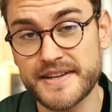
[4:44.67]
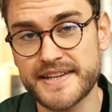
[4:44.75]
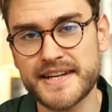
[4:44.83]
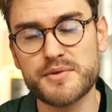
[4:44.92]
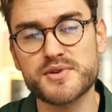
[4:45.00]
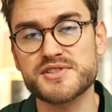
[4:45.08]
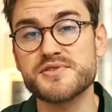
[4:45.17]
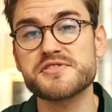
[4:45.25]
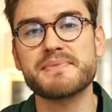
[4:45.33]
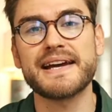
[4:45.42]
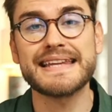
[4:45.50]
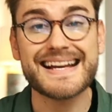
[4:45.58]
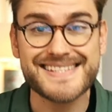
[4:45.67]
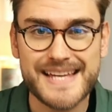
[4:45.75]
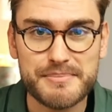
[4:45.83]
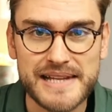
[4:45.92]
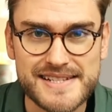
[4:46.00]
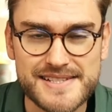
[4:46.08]
And then I would use my next
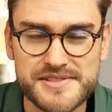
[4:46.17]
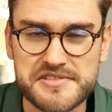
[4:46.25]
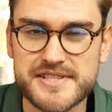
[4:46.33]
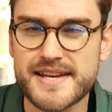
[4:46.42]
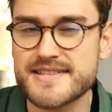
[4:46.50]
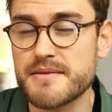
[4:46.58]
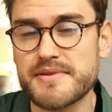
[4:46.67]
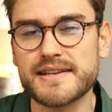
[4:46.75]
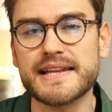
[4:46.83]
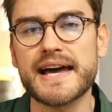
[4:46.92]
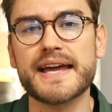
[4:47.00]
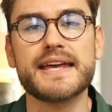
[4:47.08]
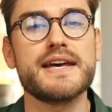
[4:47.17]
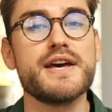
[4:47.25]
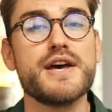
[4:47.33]
step lesson to say something like,